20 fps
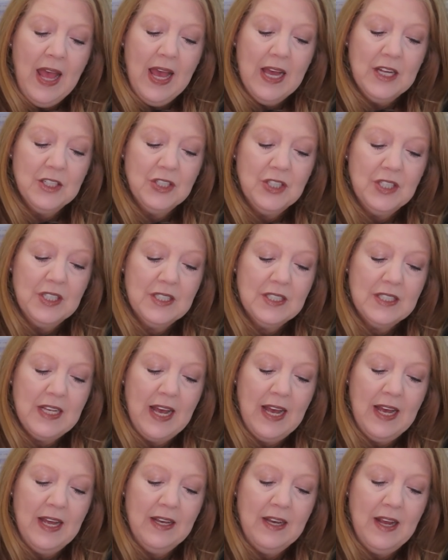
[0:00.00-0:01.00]
and she
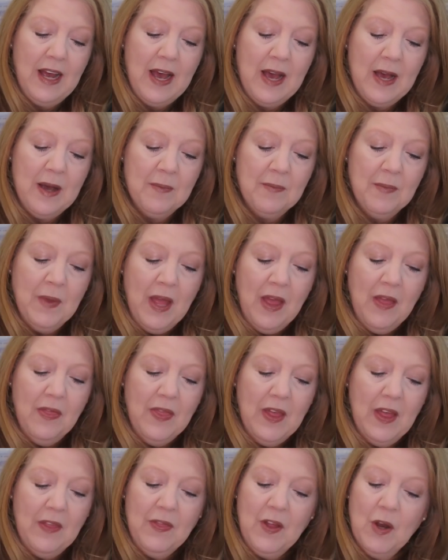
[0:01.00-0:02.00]
said
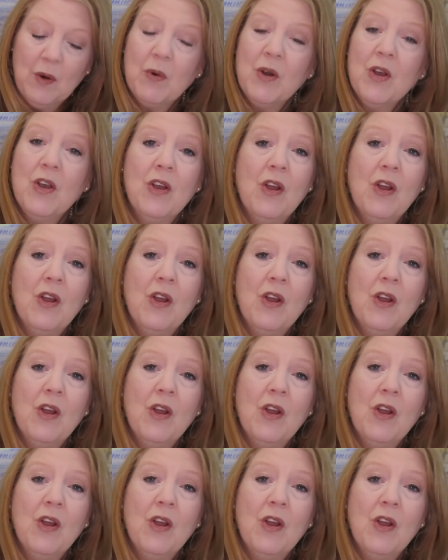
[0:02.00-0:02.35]
that there were